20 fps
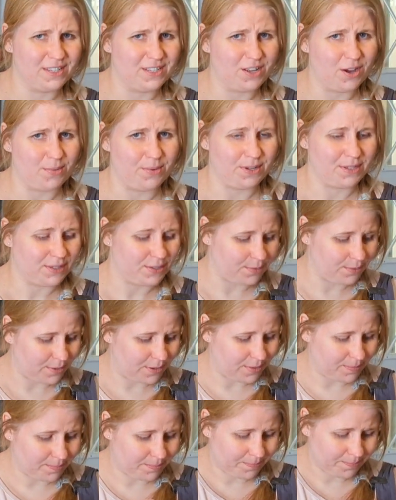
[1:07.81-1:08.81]
It's always so
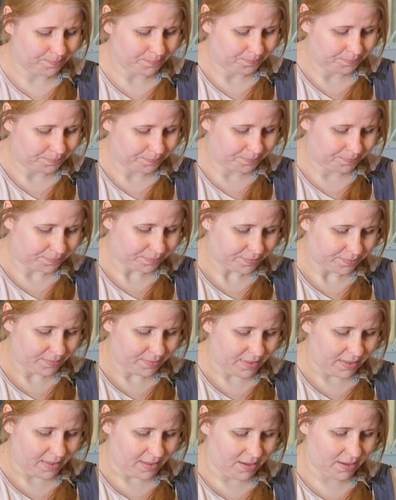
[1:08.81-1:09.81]
good.
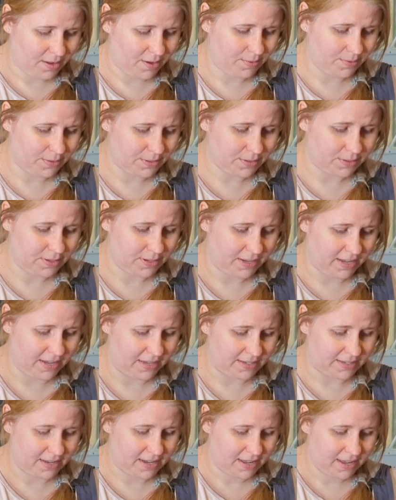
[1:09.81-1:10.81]
We're just going to
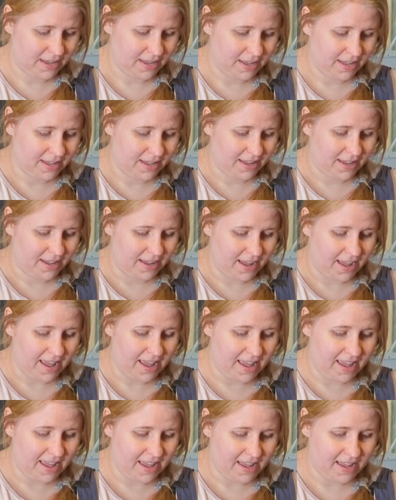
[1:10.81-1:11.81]
get
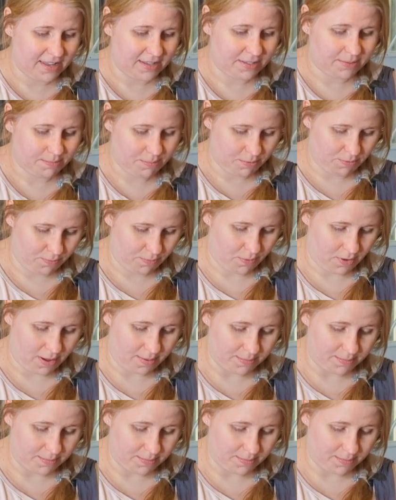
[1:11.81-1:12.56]
a spoonful.